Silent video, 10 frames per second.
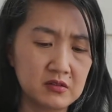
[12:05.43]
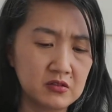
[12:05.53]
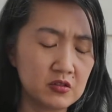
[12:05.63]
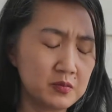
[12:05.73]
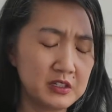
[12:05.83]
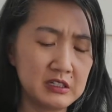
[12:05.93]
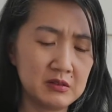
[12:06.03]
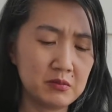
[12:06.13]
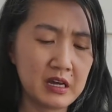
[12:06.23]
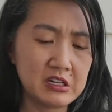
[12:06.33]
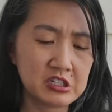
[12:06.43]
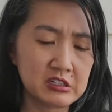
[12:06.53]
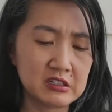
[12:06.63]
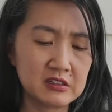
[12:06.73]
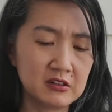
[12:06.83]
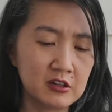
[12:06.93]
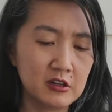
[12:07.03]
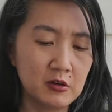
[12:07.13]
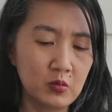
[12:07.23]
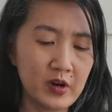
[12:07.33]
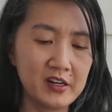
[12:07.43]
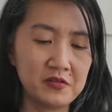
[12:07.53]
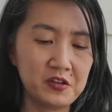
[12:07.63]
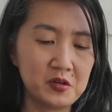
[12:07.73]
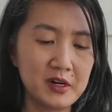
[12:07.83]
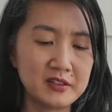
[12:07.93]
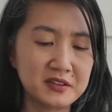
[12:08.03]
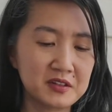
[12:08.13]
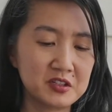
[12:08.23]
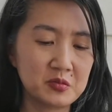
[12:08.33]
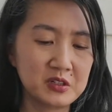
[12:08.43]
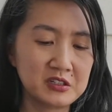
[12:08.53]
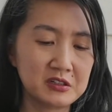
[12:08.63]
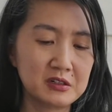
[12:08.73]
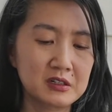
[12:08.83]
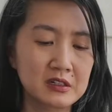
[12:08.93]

Don't be impatient. Wait a few months if it's winter.